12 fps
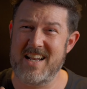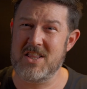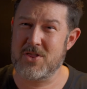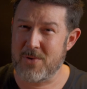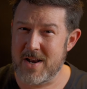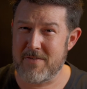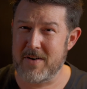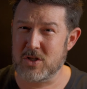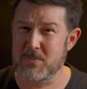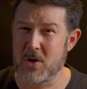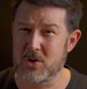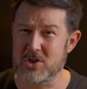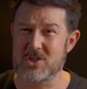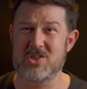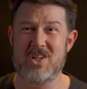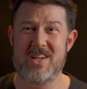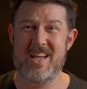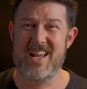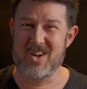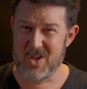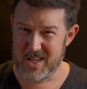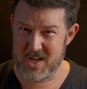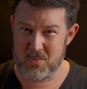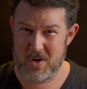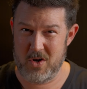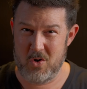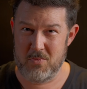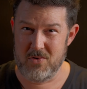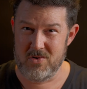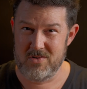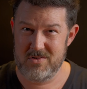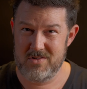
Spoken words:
need 3 different exposures and a clean window pull.